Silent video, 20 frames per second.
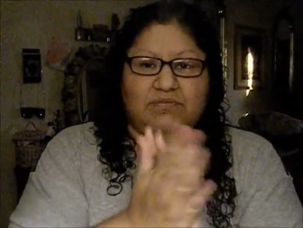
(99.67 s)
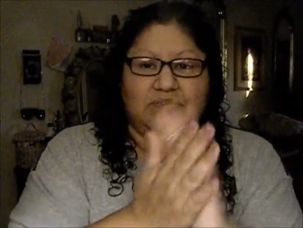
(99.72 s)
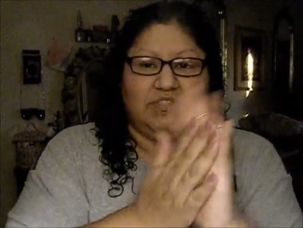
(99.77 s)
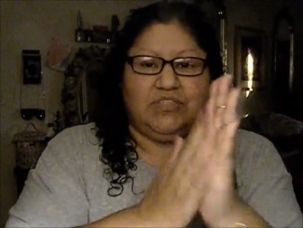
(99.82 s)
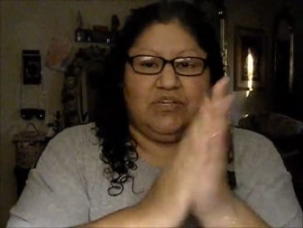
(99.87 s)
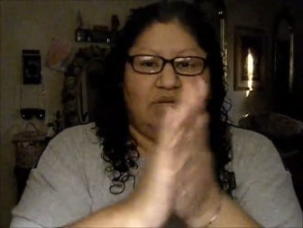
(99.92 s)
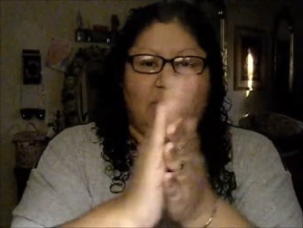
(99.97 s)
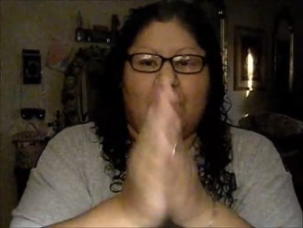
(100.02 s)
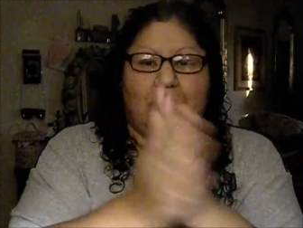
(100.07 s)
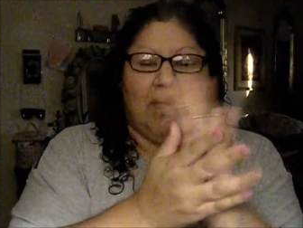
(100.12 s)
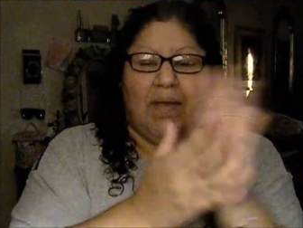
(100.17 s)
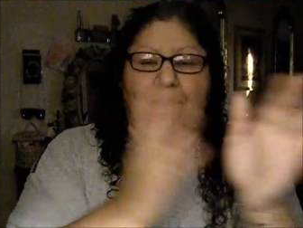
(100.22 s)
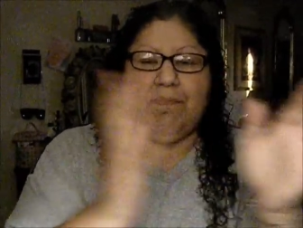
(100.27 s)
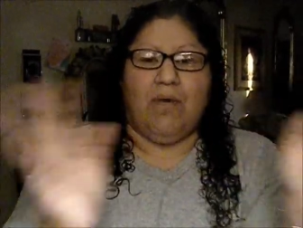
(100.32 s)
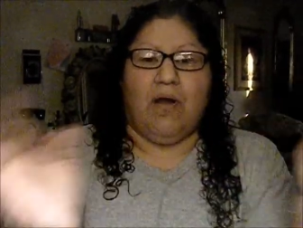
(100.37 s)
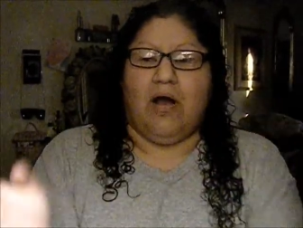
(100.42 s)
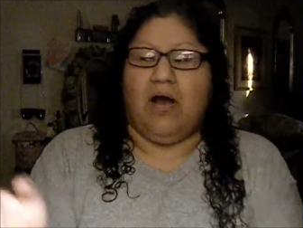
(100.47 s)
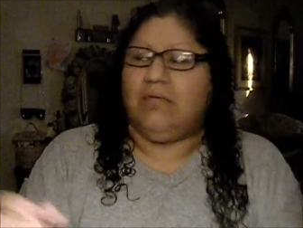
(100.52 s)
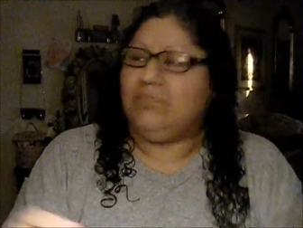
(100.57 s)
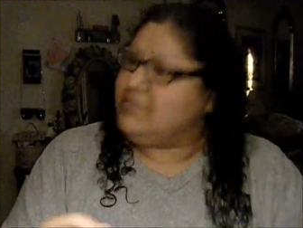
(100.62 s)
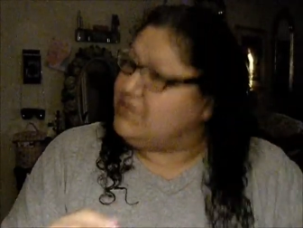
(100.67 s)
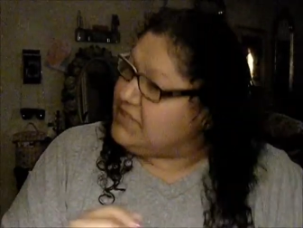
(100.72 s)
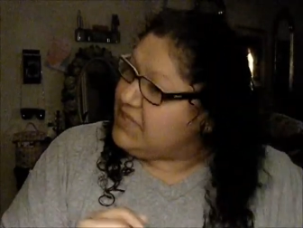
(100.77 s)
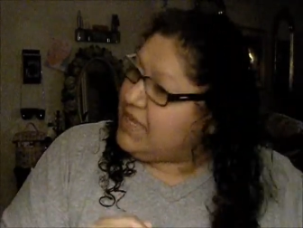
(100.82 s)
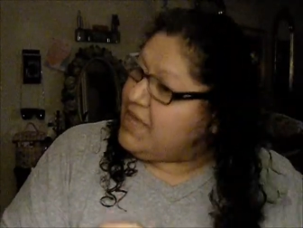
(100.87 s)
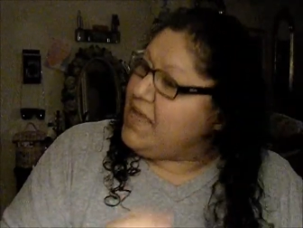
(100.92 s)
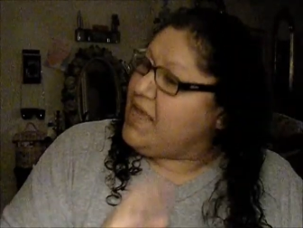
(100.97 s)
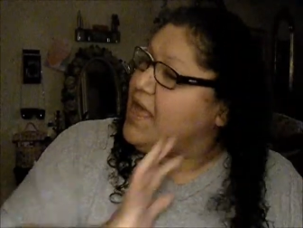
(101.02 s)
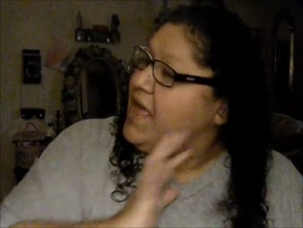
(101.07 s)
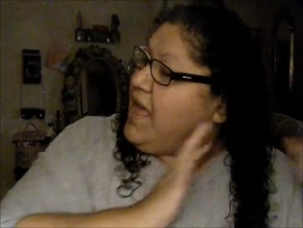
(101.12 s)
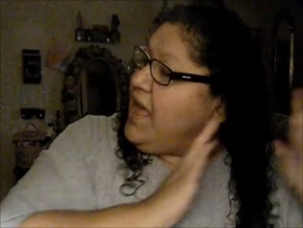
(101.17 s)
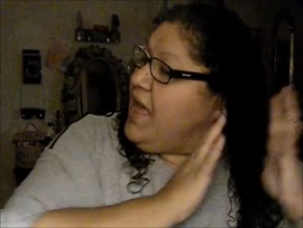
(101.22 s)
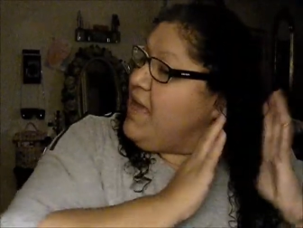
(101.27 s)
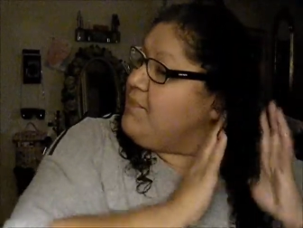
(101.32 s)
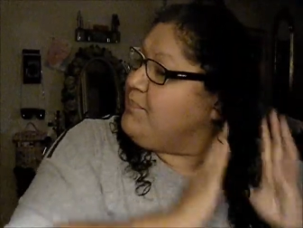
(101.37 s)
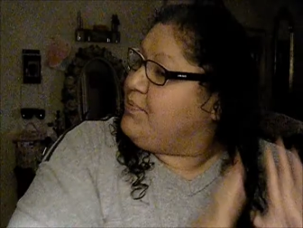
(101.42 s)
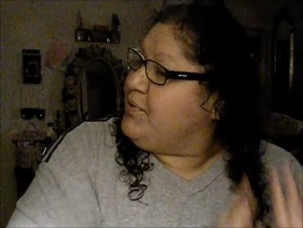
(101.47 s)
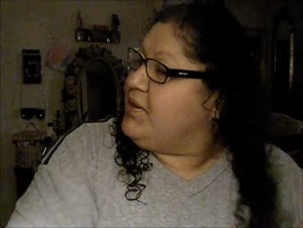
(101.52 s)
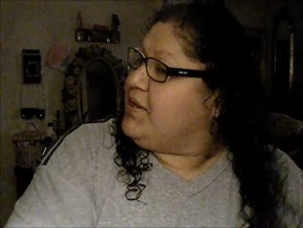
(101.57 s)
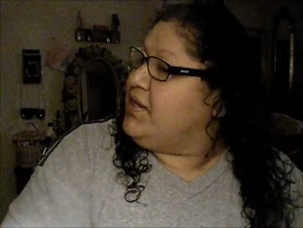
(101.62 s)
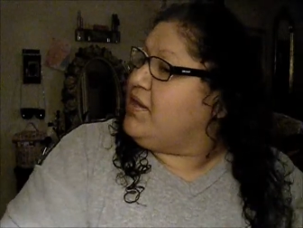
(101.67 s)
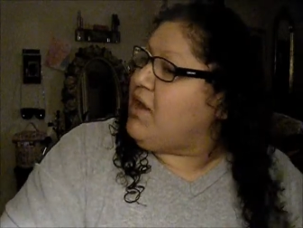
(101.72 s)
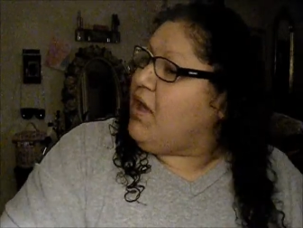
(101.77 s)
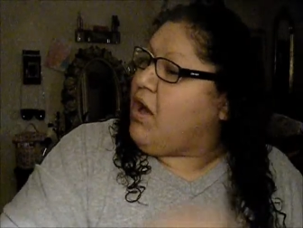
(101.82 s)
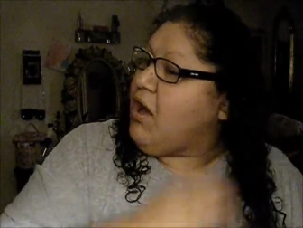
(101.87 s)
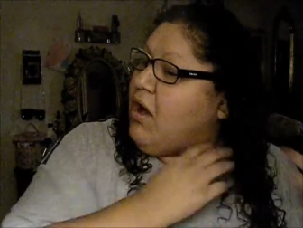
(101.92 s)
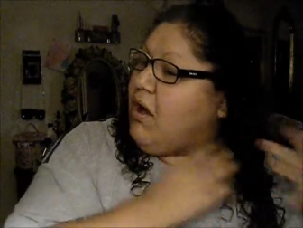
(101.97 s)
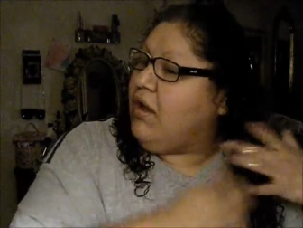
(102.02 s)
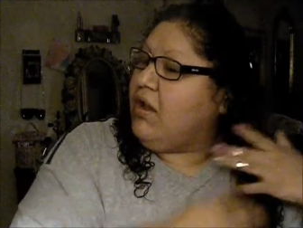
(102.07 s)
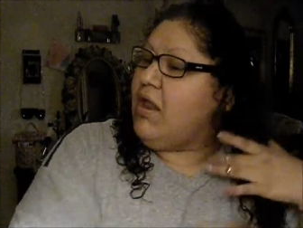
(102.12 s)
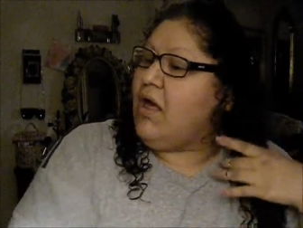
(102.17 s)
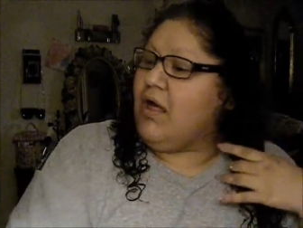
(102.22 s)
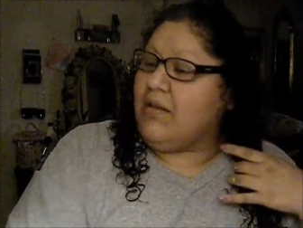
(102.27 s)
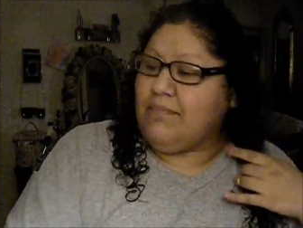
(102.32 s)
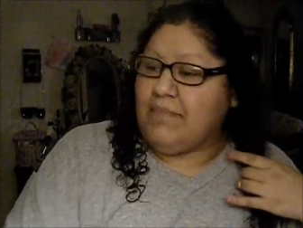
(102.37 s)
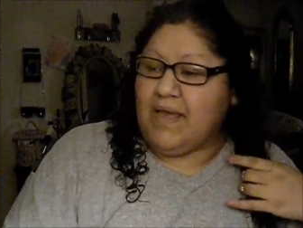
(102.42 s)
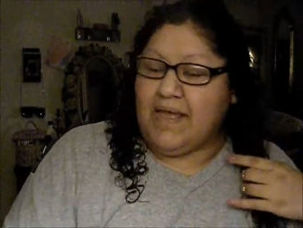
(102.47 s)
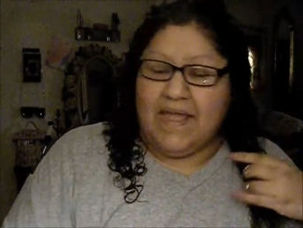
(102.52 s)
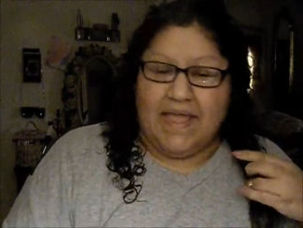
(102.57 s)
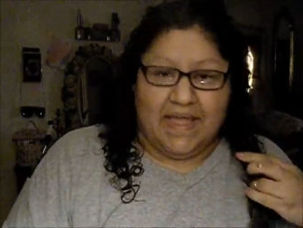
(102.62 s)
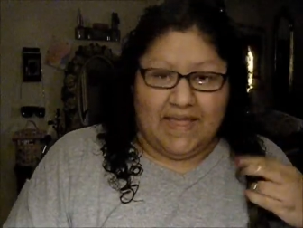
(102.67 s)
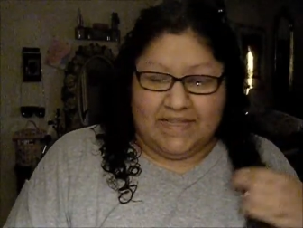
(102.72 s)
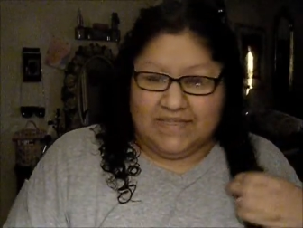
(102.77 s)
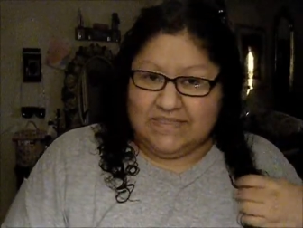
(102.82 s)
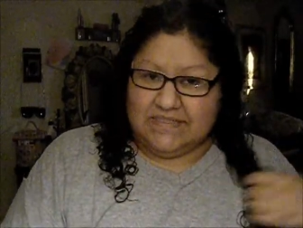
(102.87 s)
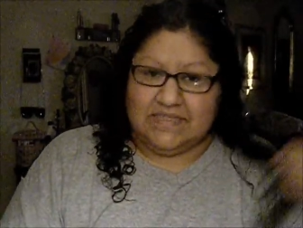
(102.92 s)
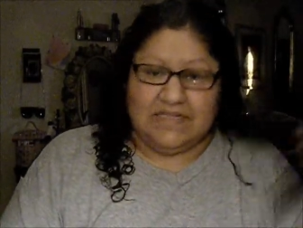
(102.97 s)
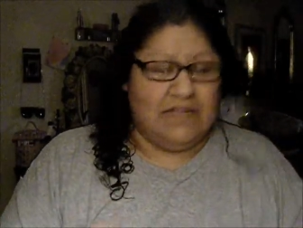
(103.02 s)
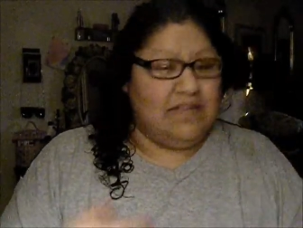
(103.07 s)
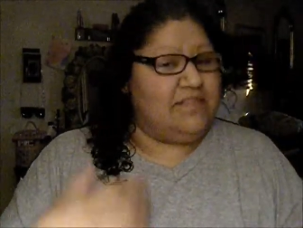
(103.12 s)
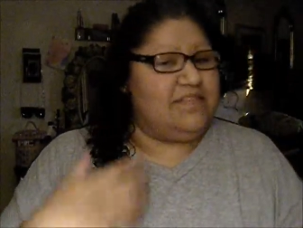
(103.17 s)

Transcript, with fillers: swish it around my palms, and put it all on my ends.